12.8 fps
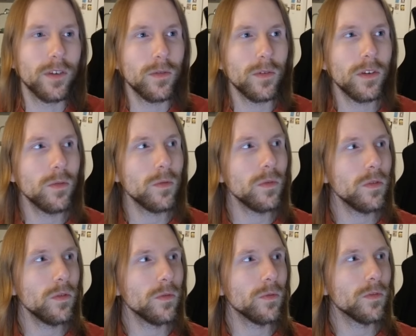
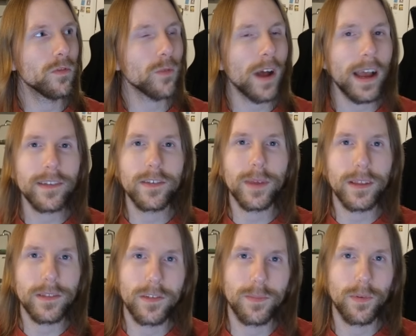You try to
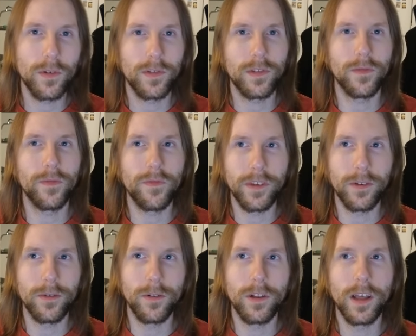make this person
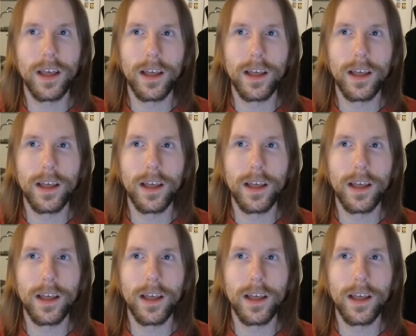feel